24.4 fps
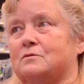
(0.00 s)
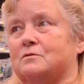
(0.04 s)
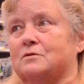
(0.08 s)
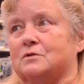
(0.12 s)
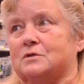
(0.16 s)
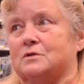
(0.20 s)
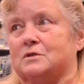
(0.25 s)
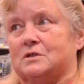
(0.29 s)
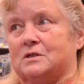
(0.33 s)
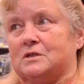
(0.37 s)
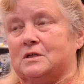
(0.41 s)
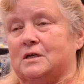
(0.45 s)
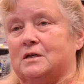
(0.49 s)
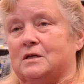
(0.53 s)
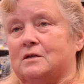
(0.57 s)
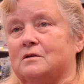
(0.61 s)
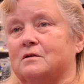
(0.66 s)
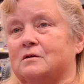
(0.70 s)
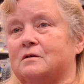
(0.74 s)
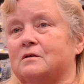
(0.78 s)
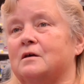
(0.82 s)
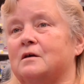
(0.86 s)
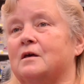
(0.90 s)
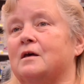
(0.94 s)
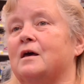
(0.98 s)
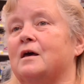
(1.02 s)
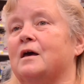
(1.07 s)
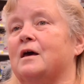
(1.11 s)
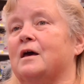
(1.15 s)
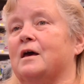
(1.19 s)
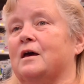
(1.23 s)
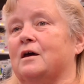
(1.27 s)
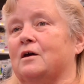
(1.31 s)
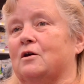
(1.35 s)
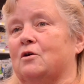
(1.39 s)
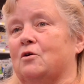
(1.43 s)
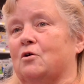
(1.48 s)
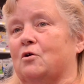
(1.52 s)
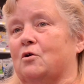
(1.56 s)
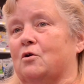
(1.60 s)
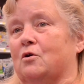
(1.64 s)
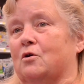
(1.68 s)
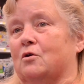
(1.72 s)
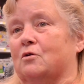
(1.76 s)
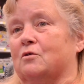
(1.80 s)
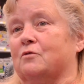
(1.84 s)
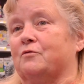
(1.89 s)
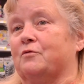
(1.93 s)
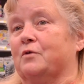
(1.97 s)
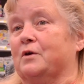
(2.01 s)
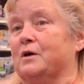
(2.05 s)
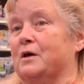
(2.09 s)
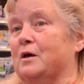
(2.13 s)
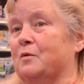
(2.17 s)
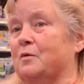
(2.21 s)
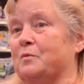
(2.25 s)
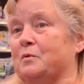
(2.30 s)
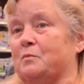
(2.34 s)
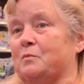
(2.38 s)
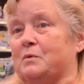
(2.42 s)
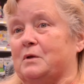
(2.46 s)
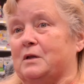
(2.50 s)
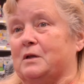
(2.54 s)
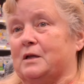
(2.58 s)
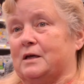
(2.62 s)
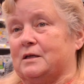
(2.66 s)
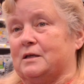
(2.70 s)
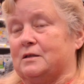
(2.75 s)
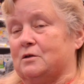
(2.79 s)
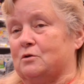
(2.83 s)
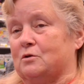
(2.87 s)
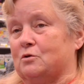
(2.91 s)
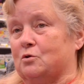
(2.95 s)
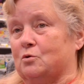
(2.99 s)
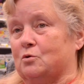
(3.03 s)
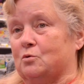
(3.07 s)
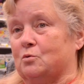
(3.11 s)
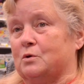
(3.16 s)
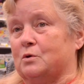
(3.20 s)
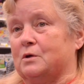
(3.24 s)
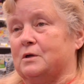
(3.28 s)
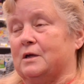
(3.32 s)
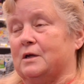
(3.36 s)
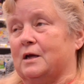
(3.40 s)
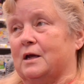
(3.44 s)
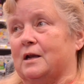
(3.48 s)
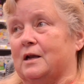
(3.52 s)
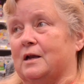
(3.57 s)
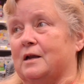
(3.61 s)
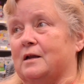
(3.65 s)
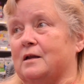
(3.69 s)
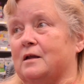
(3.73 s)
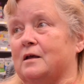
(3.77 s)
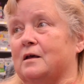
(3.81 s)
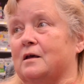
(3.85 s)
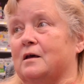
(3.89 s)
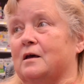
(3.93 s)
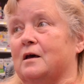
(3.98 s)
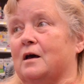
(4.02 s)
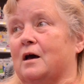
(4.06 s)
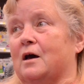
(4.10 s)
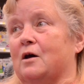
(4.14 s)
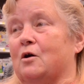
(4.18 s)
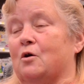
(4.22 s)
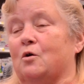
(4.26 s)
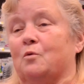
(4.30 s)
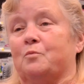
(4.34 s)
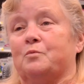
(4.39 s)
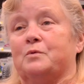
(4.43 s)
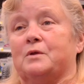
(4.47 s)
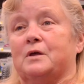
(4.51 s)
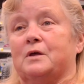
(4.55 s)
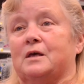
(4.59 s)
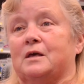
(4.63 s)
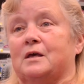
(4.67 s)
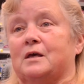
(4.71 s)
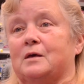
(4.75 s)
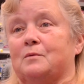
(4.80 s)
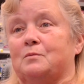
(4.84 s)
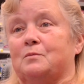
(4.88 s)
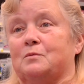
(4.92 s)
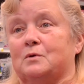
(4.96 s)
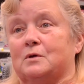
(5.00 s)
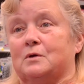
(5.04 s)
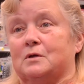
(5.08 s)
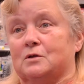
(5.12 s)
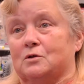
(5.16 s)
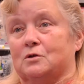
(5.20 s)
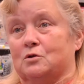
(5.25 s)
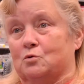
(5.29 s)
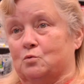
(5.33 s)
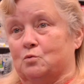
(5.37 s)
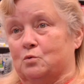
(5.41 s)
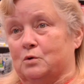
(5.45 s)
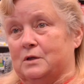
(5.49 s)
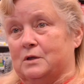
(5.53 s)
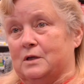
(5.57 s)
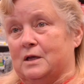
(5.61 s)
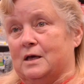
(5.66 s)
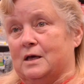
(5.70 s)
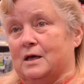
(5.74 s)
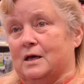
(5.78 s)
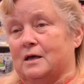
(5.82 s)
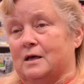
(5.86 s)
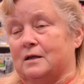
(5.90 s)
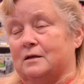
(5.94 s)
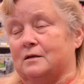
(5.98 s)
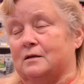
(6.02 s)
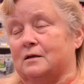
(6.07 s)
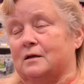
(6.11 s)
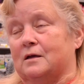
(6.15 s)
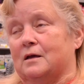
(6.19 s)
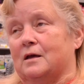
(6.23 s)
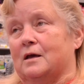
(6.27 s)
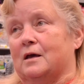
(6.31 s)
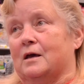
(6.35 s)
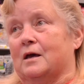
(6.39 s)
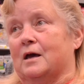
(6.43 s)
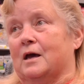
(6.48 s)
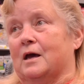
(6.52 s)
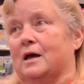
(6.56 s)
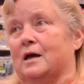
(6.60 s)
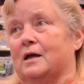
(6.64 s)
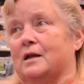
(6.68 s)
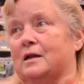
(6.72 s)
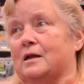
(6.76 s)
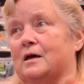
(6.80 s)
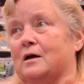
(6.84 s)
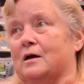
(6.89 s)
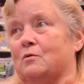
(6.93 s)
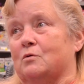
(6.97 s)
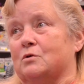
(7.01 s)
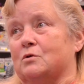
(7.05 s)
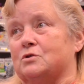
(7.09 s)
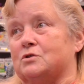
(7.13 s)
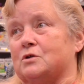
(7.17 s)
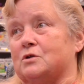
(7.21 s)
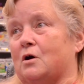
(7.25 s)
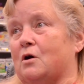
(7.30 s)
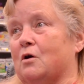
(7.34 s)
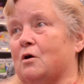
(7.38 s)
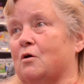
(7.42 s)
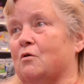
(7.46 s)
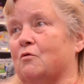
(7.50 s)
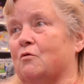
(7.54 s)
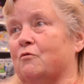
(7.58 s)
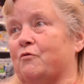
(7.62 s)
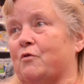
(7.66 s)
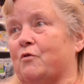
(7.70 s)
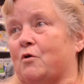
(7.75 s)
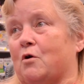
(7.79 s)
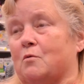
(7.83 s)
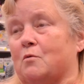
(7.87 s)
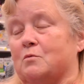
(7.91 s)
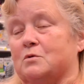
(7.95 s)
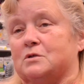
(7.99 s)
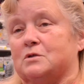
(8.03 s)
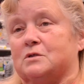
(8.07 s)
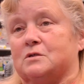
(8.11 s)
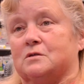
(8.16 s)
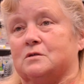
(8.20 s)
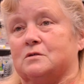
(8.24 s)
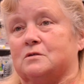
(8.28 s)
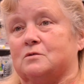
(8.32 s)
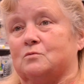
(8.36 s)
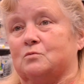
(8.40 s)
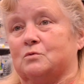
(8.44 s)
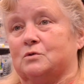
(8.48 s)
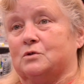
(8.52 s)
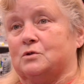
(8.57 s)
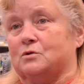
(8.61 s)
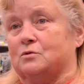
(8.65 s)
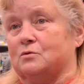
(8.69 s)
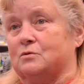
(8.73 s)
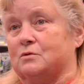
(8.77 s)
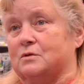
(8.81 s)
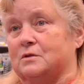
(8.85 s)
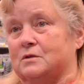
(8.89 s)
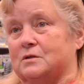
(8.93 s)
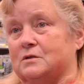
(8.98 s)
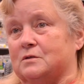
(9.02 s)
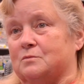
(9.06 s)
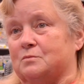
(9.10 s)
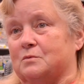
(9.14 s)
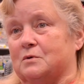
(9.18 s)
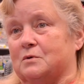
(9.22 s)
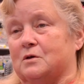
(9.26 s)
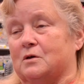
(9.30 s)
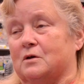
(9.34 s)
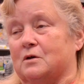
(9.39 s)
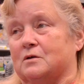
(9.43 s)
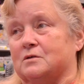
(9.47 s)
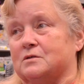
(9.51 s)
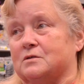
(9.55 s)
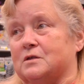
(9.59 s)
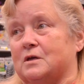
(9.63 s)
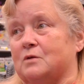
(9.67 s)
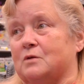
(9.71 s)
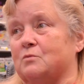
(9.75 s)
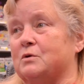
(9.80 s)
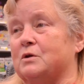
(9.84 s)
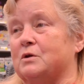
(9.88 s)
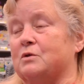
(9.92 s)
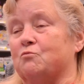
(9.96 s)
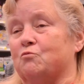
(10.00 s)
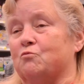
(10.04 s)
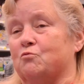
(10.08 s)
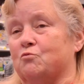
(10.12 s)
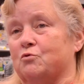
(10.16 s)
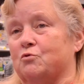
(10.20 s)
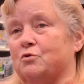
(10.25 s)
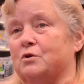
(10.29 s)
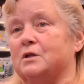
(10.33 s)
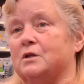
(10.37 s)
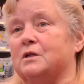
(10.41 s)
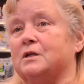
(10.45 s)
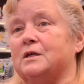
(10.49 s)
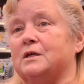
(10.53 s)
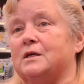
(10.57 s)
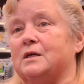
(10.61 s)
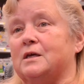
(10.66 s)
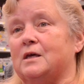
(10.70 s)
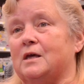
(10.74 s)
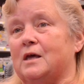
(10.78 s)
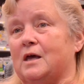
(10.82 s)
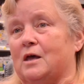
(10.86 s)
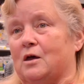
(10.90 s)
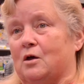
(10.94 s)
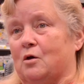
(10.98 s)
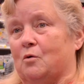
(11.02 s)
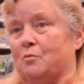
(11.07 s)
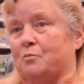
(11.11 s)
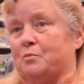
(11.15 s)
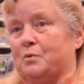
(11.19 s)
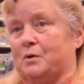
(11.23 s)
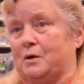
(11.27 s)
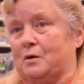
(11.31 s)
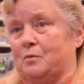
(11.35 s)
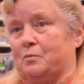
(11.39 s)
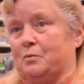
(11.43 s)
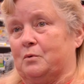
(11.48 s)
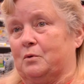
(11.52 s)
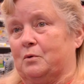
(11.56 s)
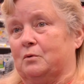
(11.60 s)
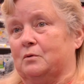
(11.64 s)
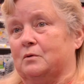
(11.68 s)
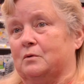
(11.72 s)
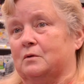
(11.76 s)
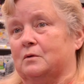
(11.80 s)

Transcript: Christina and Carter for helping me like they're doing. And I hope they keep doing that. And I wish all pharmacists would do this because it would really help people.